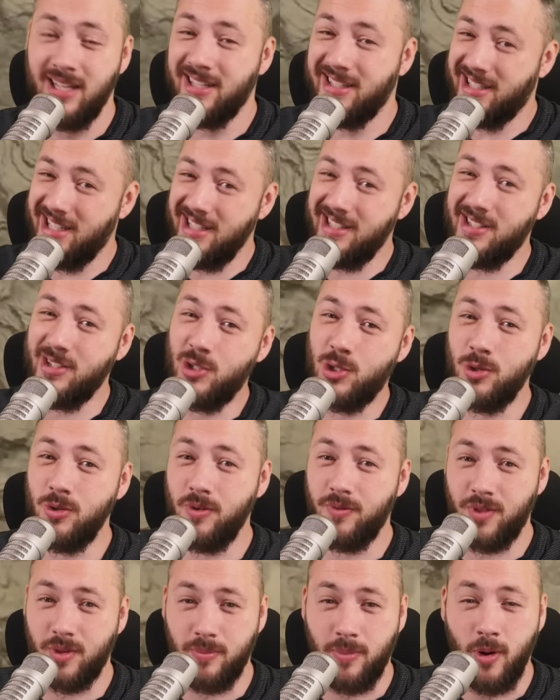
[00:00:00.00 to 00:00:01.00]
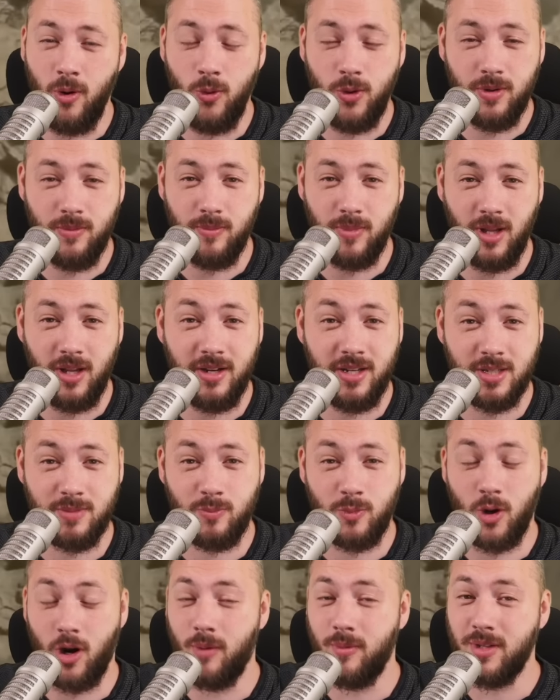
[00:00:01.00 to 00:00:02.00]
Season 2 of the Potent Blood is
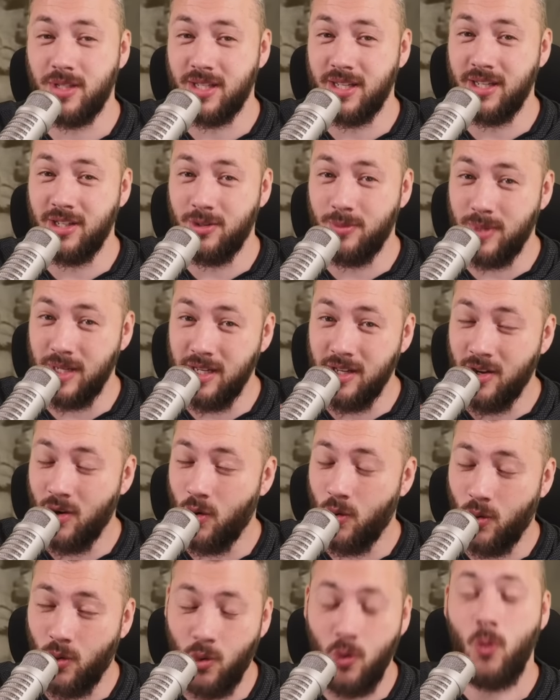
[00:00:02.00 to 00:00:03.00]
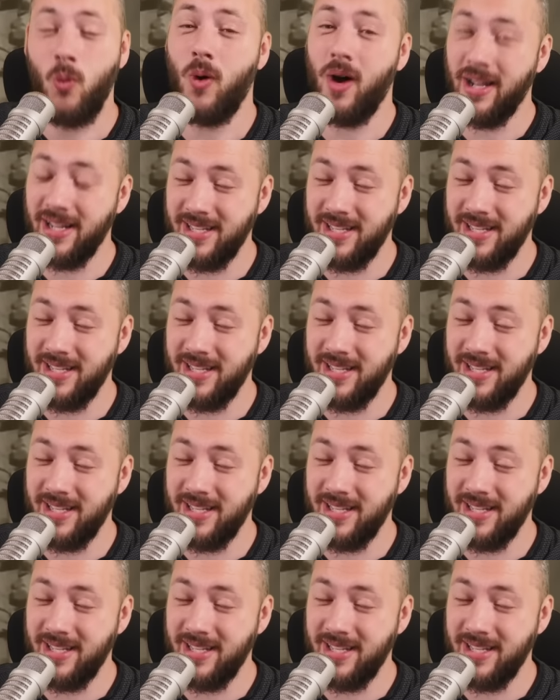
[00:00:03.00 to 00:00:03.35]
promising to be quite